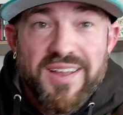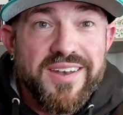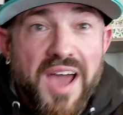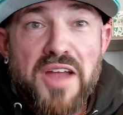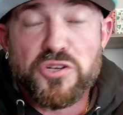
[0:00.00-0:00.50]

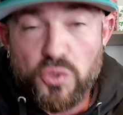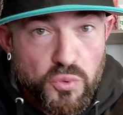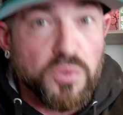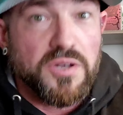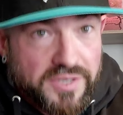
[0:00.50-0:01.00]
not
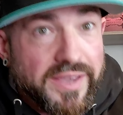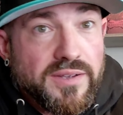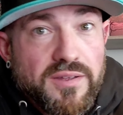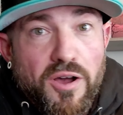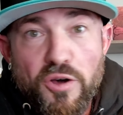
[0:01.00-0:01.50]
cool
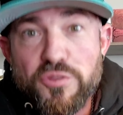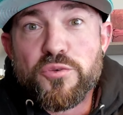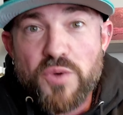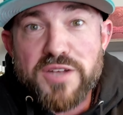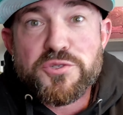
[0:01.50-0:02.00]
looking. All
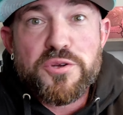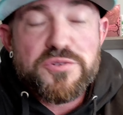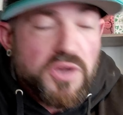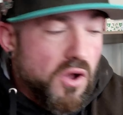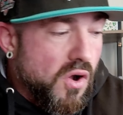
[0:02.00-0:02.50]
the
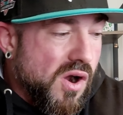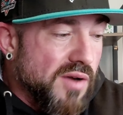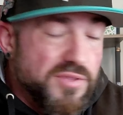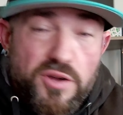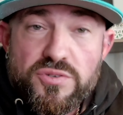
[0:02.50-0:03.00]
retros
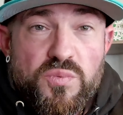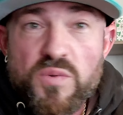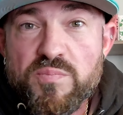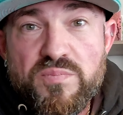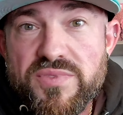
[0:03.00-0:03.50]
are. Those
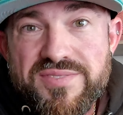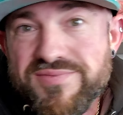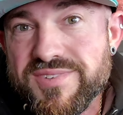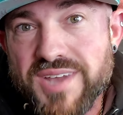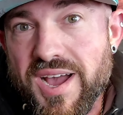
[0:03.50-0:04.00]
were
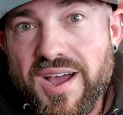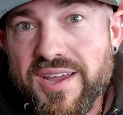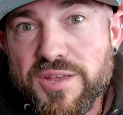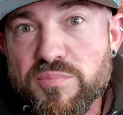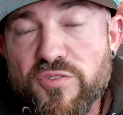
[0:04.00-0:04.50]

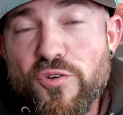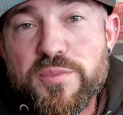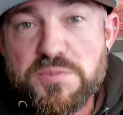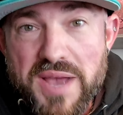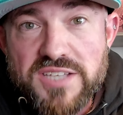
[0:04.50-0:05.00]
high end
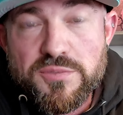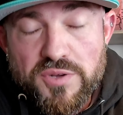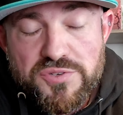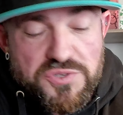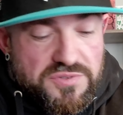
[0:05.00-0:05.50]
performance
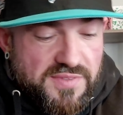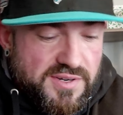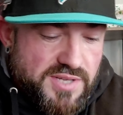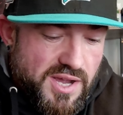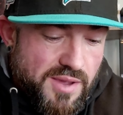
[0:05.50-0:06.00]
basketball shoes of
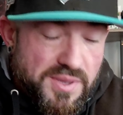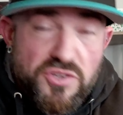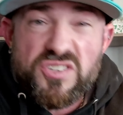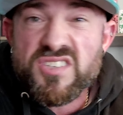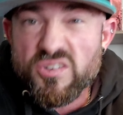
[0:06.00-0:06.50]
their time,
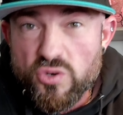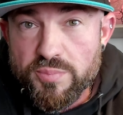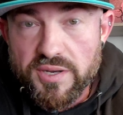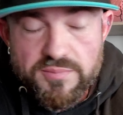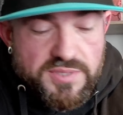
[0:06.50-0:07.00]
and you can still
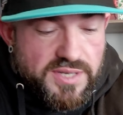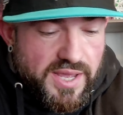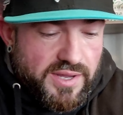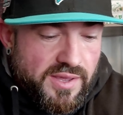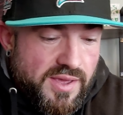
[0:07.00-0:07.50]
hoop in them
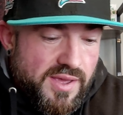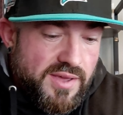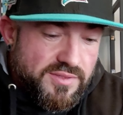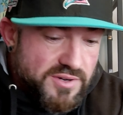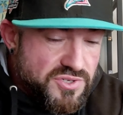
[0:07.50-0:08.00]
today.
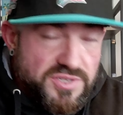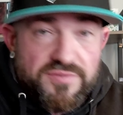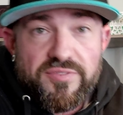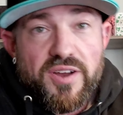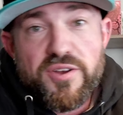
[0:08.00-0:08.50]
They're
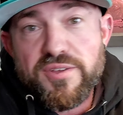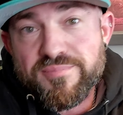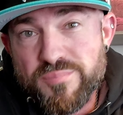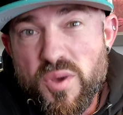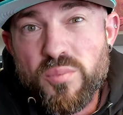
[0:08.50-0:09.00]
just very
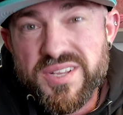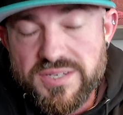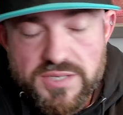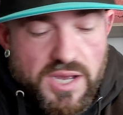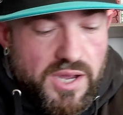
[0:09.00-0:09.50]
moment
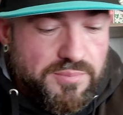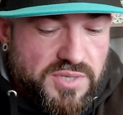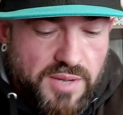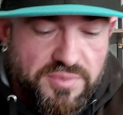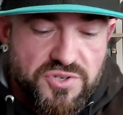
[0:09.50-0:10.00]
in time
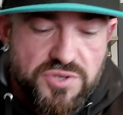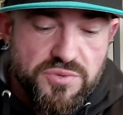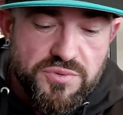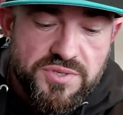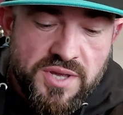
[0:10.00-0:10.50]
type of
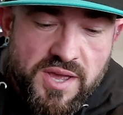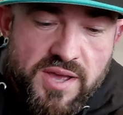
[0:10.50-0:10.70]
shoes.